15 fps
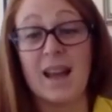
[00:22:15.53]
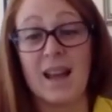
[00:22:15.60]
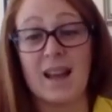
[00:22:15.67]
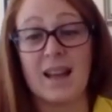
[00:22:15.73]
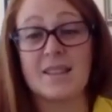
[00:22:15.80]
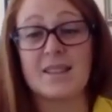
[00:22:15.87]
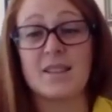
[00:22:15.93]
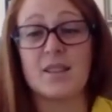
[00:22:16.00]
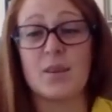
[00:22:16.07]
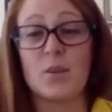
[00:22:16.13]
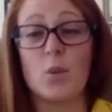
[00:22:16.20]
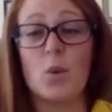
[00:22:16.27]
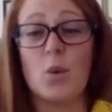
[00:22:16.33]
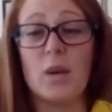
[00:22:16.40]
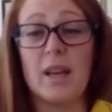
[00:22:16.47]
yeah,
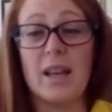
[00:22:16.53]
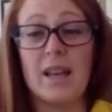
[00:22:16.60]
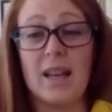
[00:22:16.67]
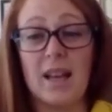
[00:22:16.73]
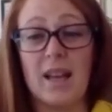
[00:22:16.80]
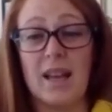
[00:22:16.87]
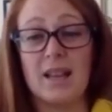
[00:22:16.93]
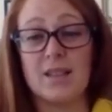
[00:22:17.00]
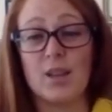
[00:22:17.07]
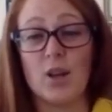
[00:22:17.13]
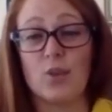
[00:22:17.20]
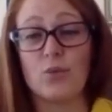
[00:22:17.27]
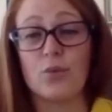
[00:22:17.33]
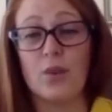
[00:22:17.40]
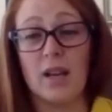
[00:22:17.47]
Hester, the warning gear
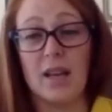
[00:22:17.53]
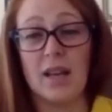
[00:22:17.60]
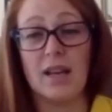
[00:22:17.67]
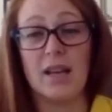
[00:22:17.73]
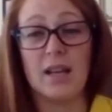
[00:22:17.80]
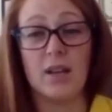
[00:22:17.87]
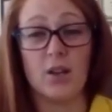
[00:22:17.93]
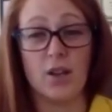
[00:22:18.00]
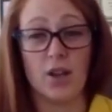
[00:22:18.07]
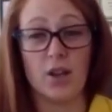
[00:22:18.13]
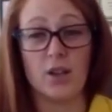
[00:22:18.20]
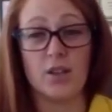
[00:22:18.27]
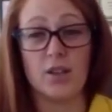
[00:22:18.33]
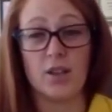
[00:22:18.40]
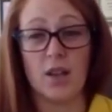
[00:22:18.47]
is a really
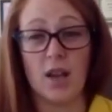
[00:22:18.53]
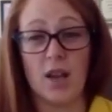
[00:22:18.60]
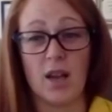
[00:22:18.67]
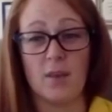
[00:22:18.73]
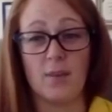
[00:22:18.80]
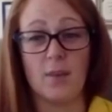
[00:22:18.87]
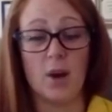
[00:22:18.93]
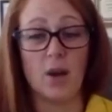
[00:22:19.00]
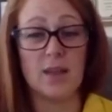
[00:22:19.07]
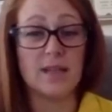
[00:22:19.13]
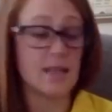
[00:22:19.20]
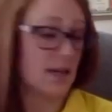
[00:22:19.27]
good um,